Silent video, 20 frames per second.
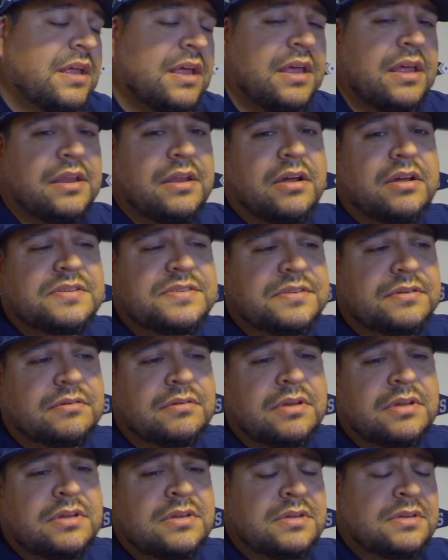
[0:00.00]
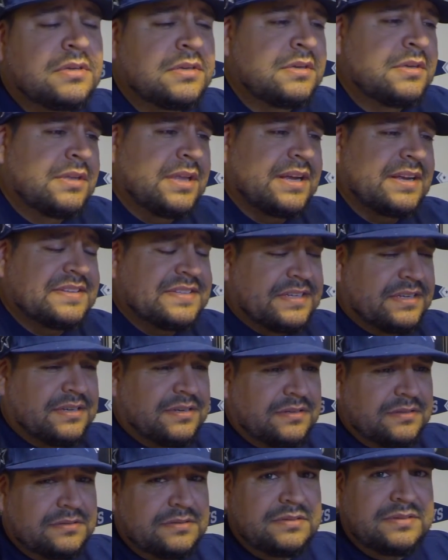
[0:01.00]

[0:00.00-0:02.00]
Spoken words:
And also, like I said,